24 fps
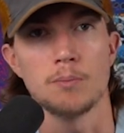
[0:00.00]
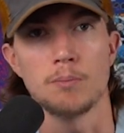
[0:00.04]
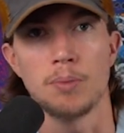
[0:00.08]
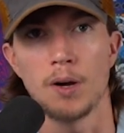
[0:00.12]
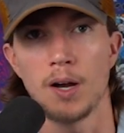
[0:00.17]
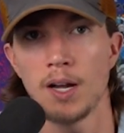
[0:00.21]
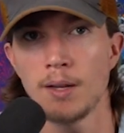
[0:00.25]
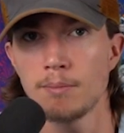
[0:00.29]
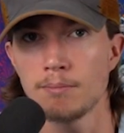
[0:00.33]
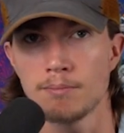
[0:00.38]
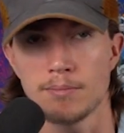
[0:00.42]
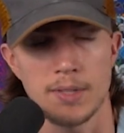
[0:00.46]

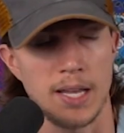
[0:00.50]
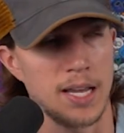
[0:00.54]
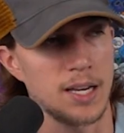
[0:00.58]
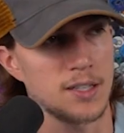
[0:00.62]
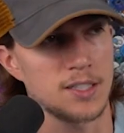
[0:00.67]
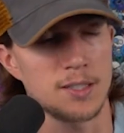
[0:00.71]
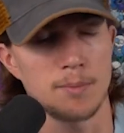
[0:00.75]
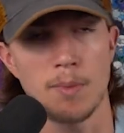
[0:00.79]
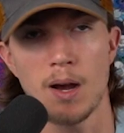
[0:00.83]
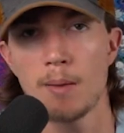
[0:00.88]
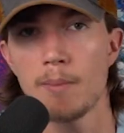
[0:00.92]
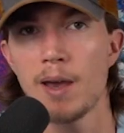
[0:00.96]
But
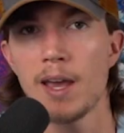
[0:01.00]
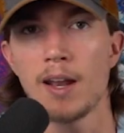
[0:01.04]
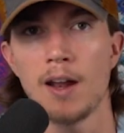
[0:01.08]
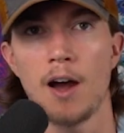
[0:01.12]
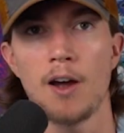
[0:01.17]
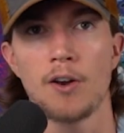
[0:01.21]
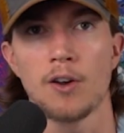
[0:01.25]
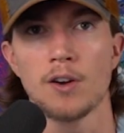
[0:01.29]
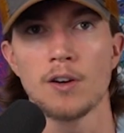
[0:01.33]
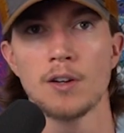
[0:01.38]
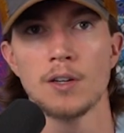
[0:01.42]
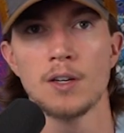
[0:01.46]
thanks to my man
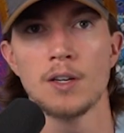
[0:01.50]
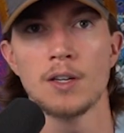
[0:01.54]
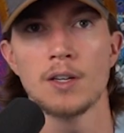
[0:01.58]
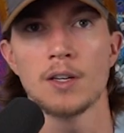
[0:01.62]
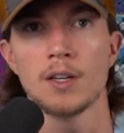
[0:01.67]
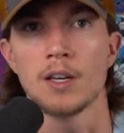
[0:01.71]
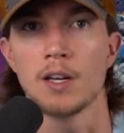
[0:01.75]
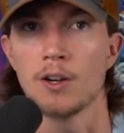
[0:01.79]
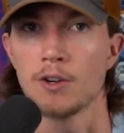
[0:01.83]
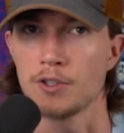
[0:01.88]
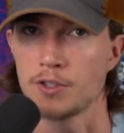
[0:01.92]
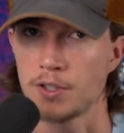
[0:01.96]
Hunter,
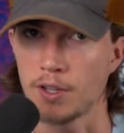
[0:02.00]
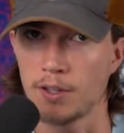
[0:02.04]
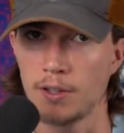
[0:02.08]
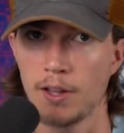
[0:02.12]
here's the